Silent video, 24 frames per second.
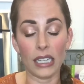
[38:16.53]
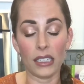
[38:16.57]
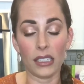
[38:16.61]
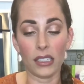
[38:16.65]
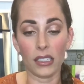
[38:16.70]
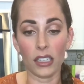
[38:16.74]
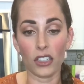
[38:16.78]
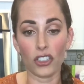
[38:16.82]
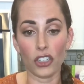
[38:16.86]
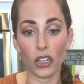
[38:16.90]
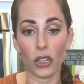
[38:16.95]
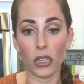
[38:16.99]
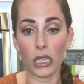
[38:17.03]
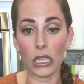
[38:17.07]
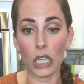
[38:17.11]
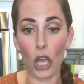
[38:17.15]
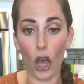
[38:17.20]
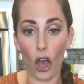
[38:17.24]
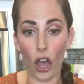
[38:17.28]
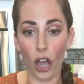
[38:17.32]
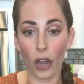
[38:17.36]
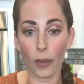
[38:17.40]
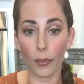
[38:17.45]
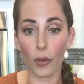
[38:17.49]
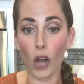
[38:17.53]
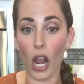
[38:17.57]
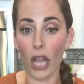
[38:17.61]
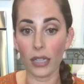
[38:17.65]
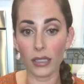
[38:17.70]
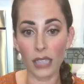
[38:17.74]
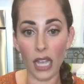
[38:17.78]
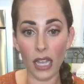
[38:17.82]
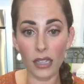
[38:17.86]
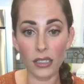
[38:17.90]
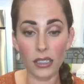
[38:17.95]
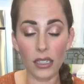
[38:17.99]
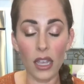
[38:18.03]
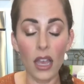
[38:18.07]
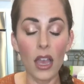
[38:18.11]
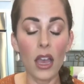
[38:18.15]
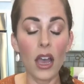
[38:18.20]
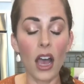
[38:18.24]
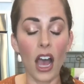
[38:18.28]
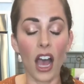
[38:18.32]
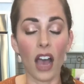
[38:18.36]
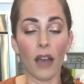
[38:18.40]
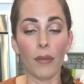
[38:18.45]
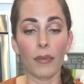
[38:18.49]
it's such a long process
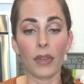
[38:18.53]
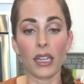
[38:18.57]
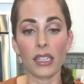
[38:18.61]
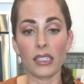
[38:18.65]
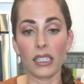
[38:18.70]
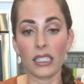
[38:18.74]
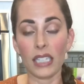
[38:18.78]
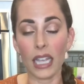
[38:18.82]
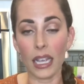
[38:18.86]
because um,